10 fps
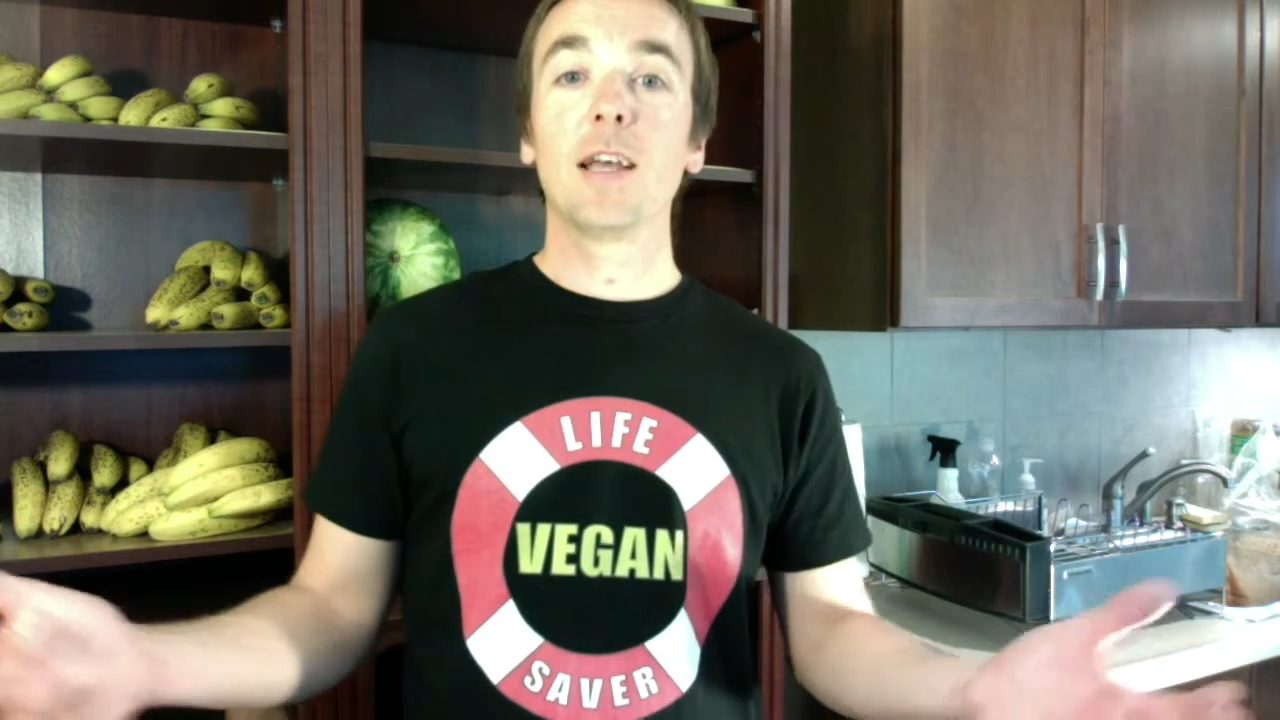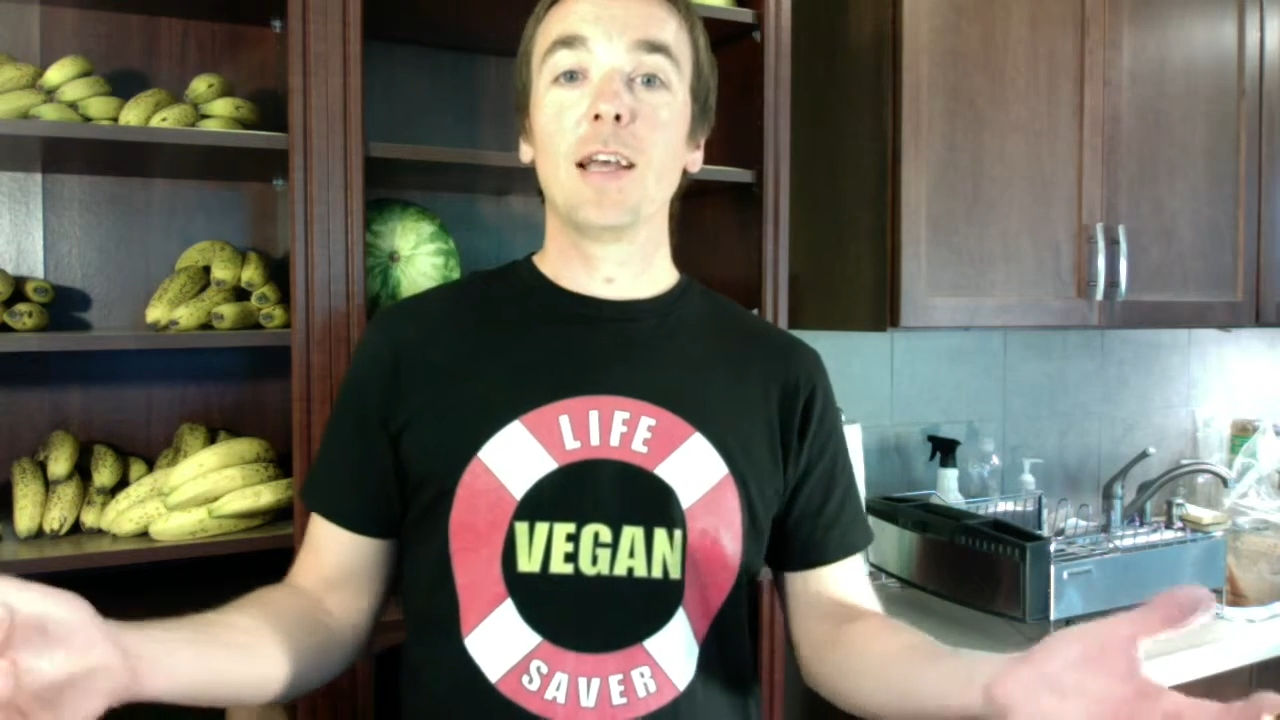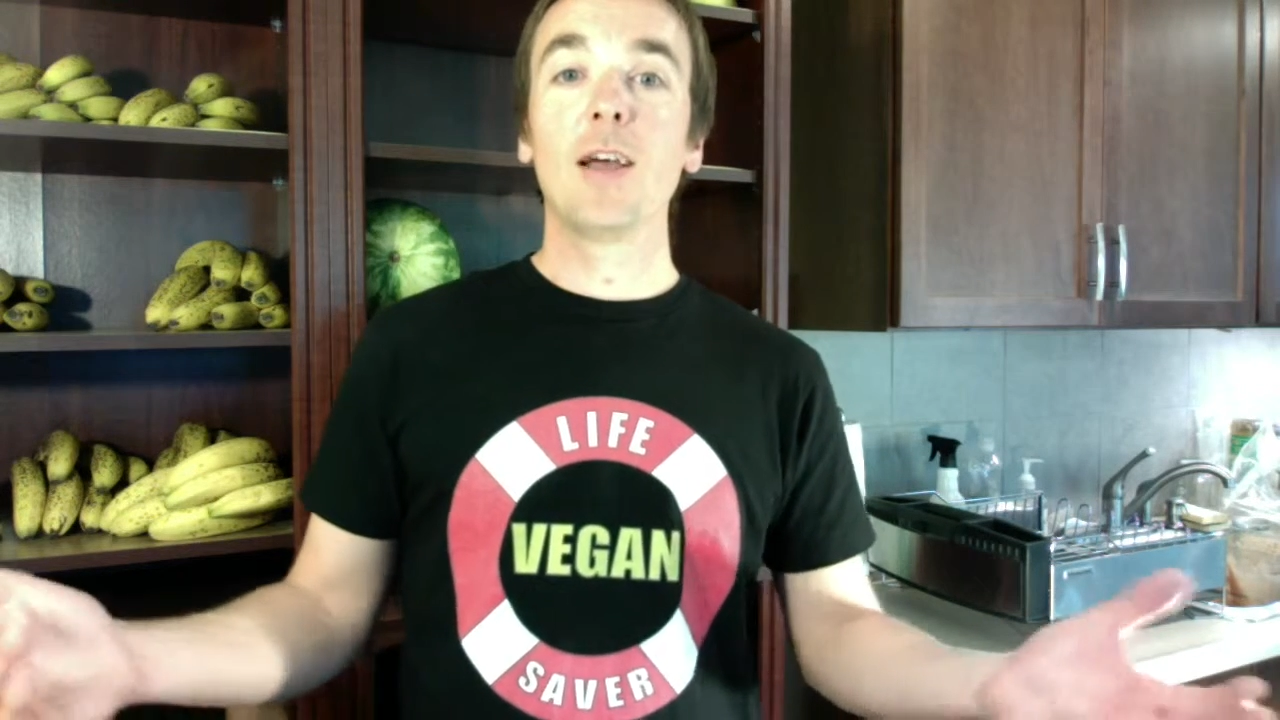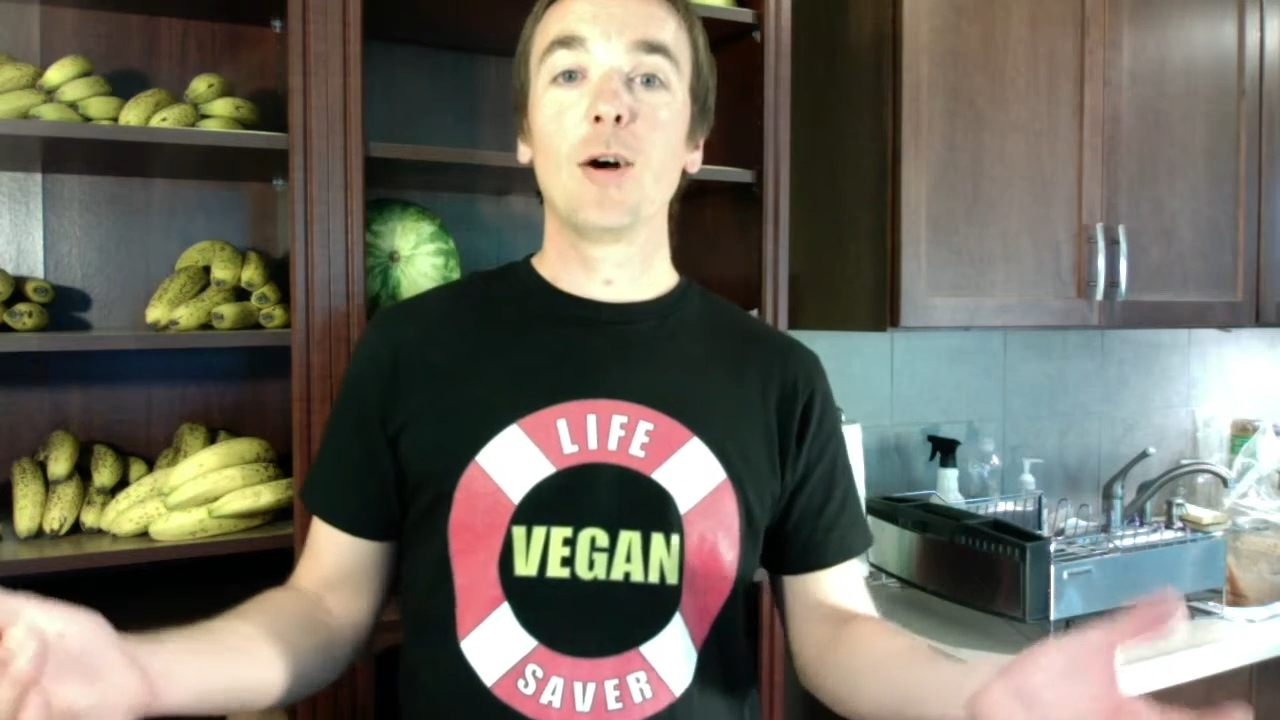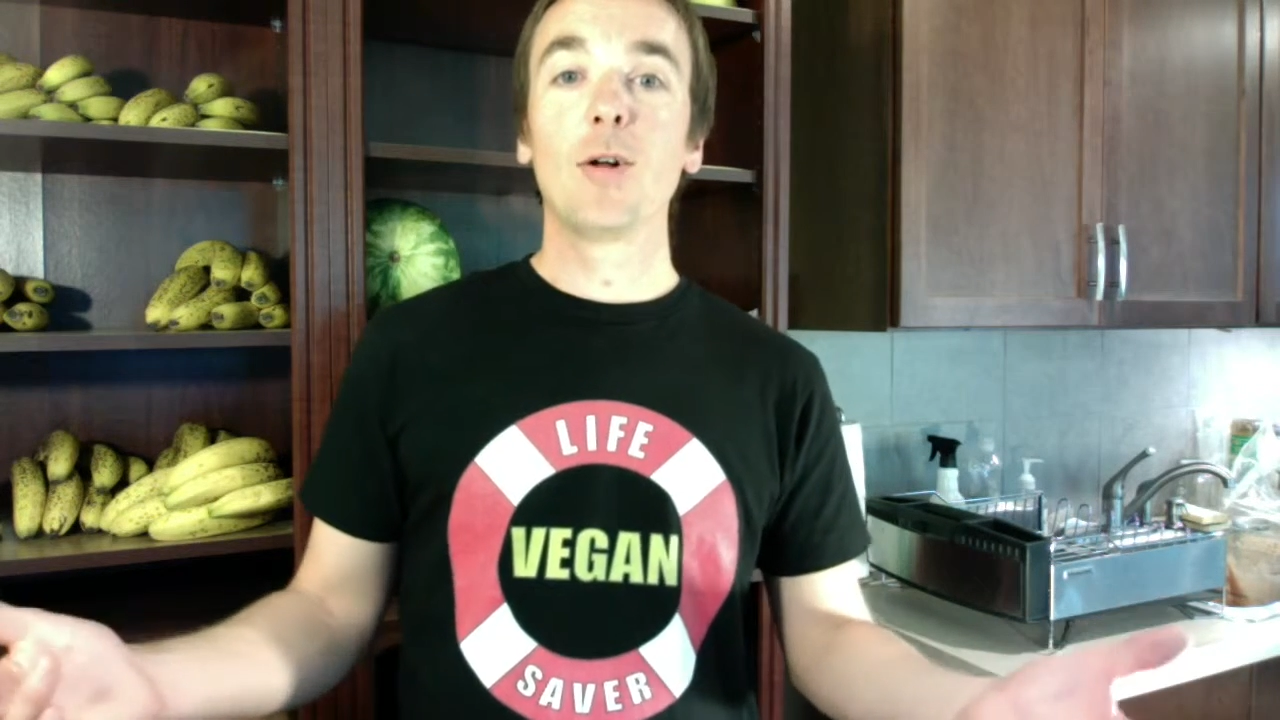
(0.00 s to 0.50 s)

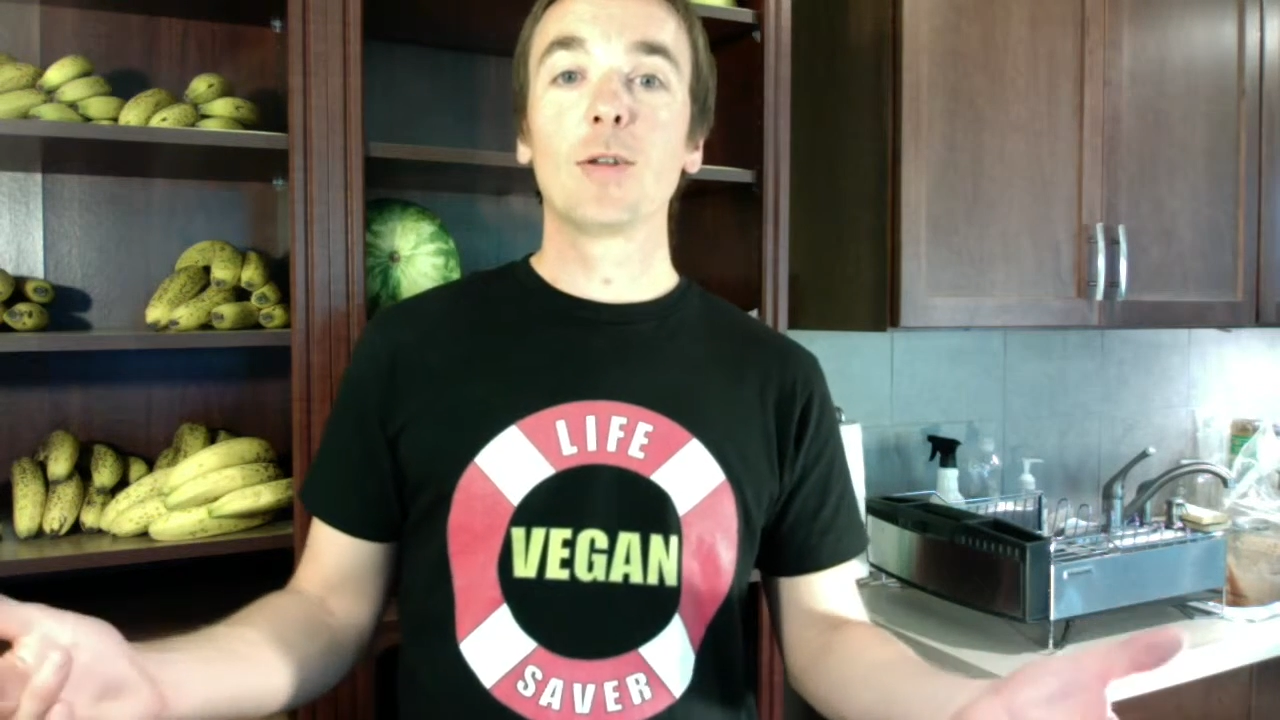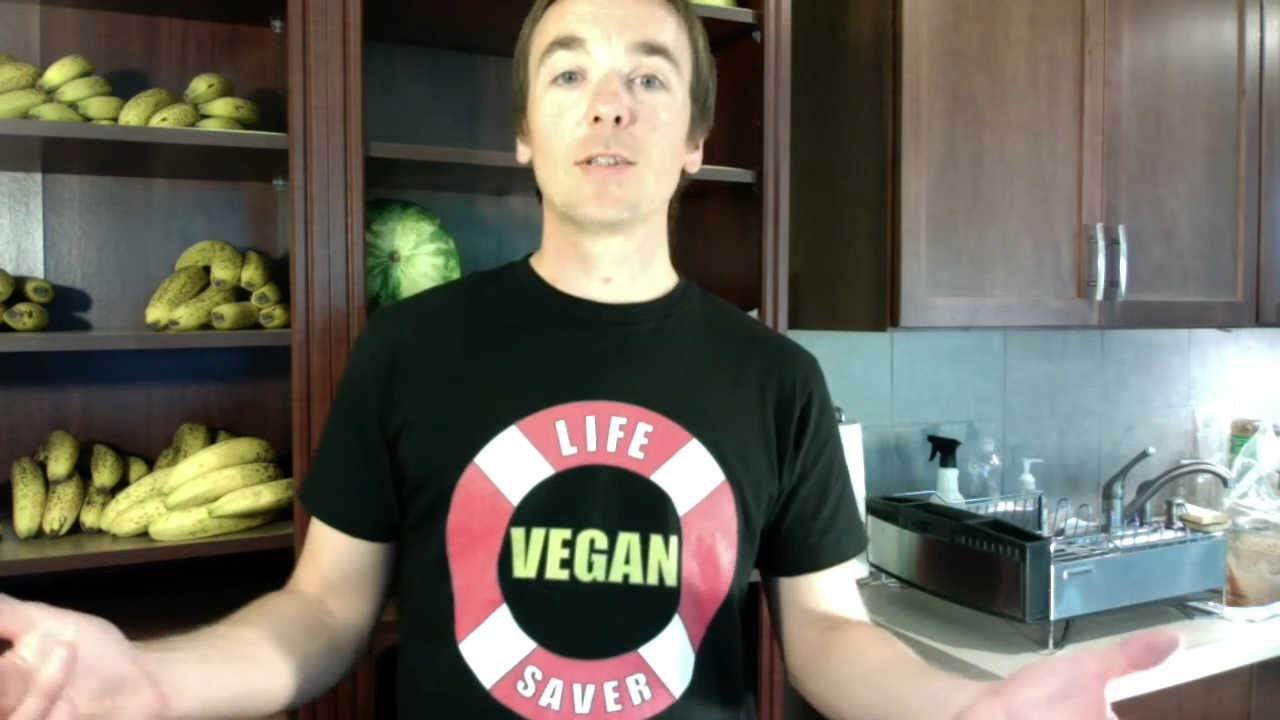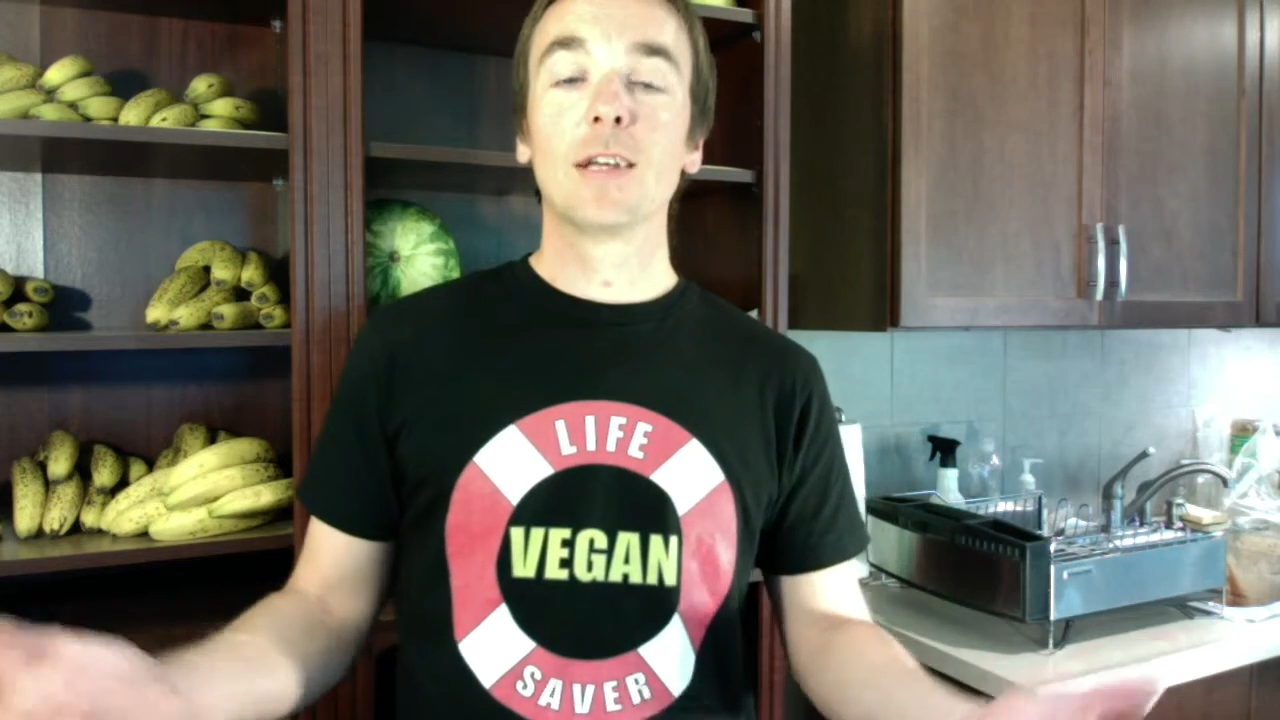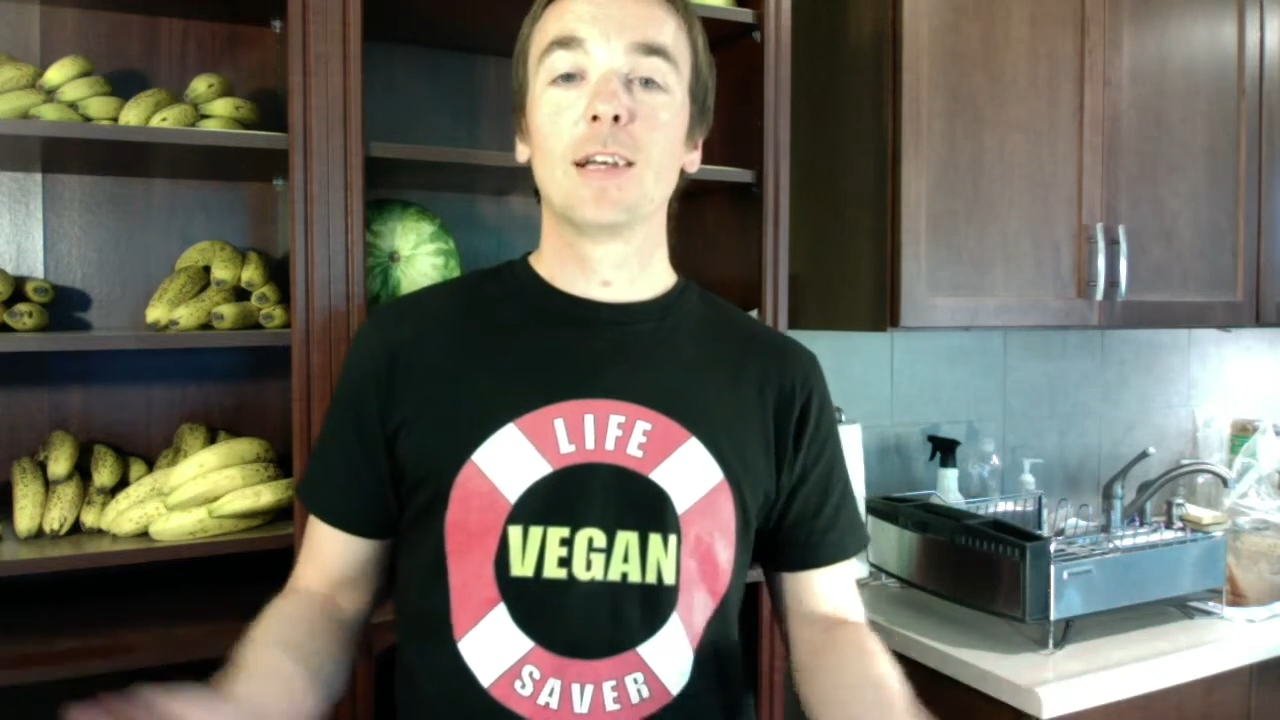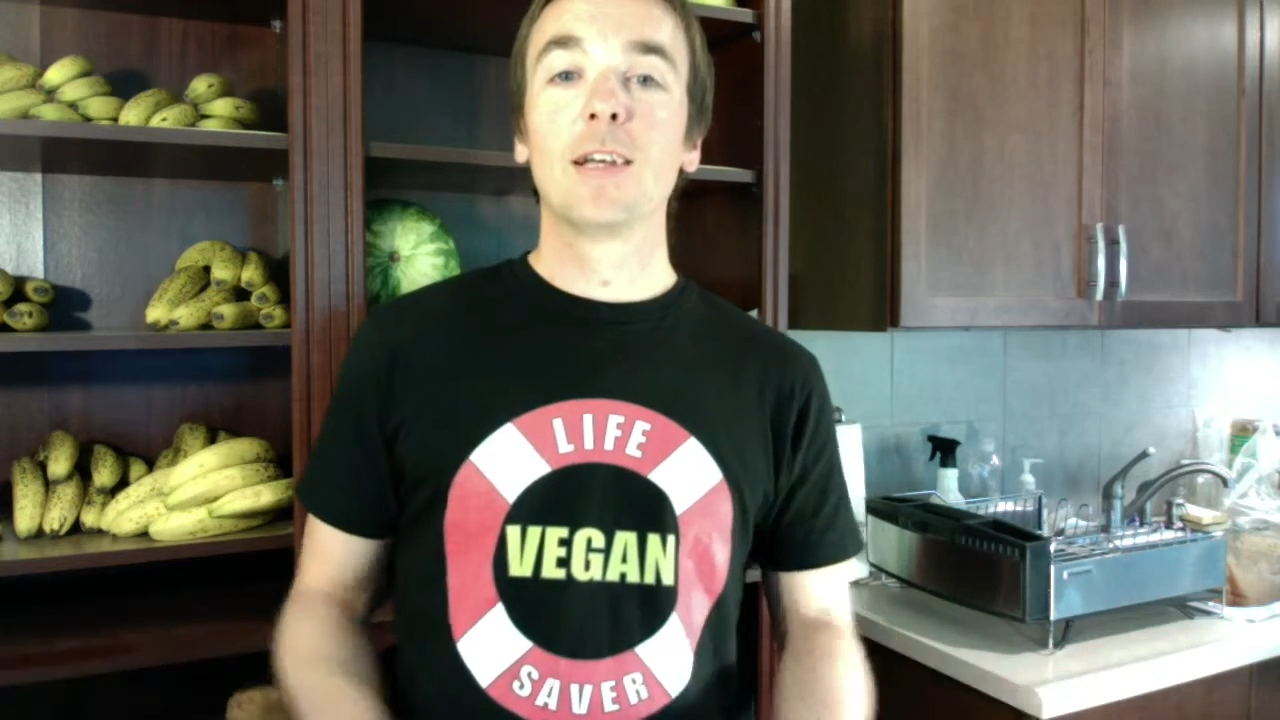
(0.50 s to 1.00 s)
a-holes,